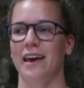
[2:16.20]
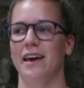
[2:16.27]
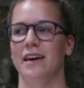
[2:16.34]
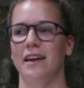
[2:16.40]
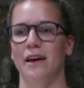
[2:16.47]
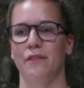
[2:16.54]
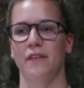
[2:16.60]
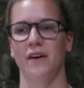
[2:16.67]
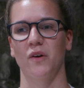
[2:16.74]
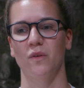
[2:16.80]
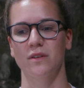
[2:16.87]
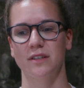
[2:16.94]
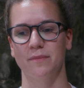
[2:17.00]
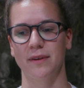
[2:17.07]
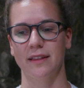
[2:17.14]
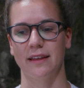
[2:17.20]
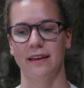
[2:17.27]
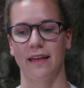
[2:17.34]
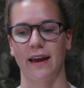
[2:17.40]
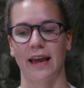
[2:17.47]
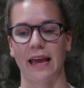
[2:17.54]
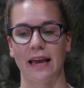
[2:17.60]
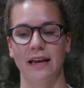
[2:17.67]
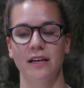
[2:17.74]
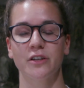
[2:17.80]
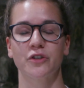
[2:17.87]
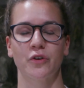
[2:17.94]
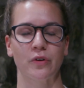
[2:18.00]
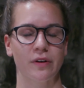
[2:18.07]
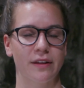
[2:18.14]
And I think ultimately, like
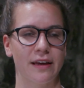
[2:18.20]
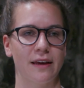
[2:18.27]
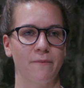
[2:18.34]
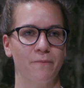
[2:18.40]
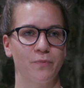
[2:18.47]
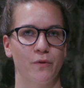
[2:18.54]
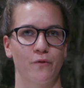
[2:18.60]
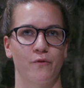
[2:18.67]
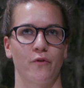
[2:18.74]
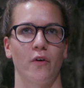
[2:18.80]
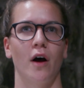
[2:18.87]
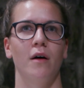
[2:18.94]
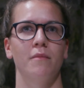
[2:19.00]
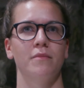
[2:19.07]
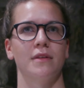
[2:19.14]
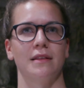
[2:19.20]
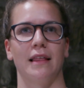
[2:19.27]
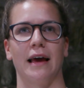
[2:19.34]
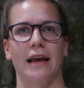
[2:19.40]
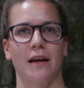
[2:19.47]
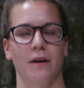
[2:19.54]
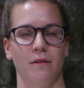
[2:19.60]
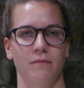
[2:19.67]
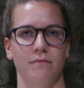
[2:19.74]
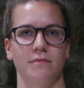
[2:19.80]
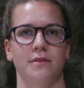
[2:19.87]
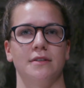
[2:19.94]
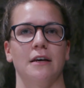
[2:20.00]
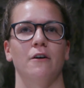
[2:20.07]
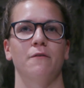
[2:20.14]
internally from the like
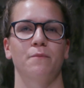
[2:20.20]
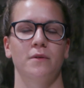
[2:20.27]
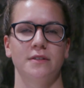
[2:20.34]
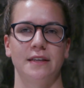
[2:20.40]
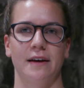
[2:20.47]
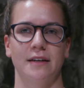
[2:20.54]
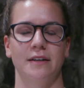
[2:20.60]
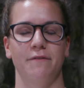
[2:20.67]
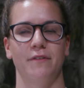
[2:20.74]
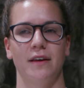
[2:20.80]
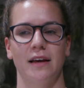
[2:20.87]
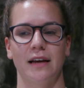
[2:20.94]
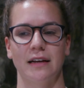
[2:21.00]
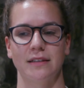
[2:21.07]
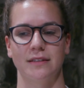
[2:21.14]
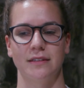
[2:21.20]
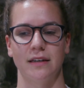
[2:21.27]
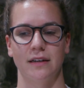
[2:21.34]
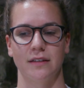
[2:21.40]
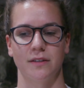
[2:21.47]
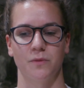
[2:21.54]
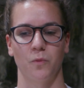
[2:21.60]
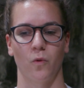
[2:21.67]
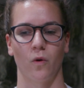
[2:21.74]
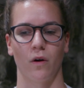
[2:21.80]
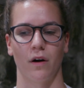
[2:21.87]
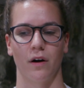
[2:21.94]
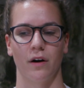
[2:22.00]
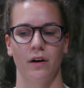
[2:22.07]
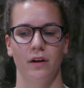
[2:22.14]
self perspective thing, it's, it's
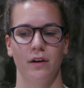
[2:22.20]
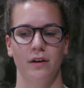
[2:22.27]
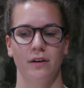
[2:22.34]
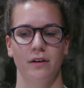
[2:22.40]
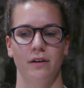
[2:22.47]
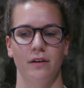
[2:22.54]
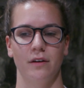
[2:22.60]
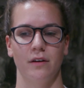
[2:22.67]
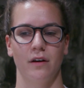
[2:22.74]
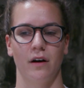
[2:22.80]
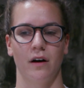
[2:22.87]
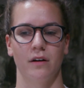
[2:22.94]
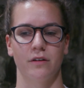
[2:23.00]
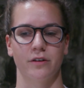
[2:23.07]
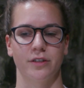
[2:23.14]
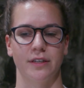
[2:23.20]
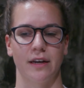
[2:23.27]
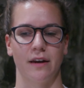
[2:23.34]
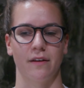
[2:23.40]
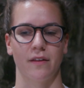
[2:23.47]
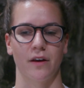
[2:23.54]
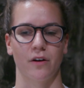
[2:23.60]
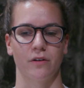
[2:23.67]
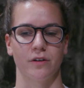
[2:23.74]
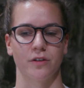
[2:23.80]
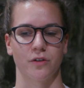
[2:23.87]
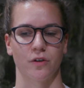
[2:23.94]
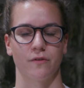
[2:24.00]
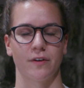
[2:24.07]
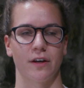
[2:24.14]
more understanding that you're
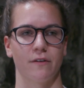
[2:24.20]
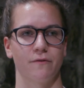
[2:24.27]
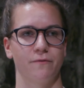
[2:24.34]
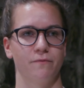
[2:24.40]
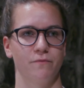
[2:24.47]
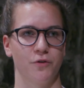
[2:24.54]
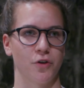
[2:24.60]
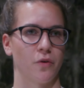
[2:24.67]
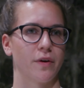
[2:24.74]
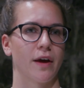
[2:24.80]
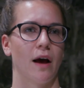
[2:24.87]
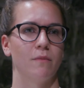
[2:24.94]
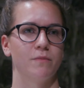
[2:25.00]
deserving of showing